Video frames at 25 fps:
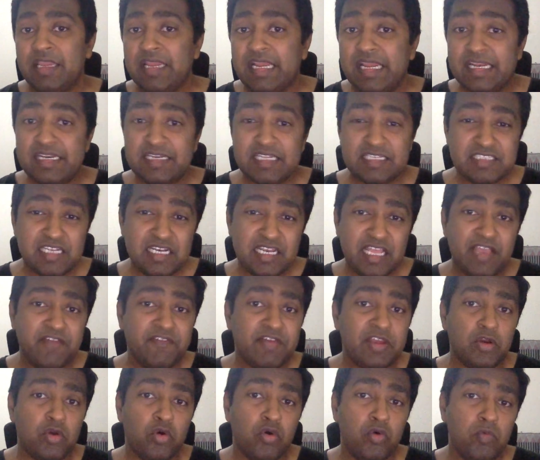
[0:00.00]
It doesn't have
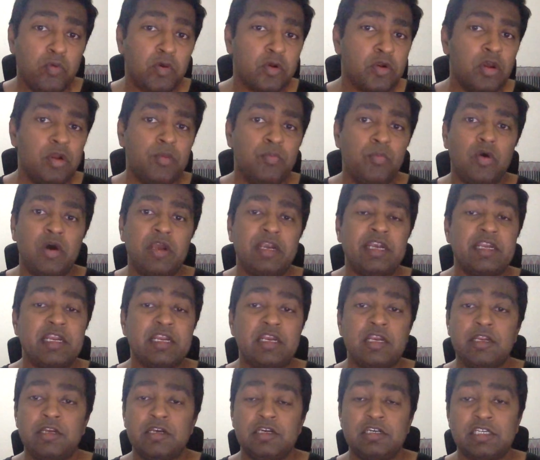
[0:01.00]
an overall monitoring
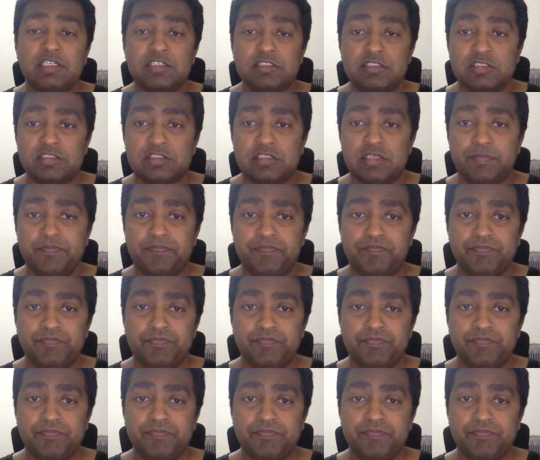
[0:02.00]
and alerting system.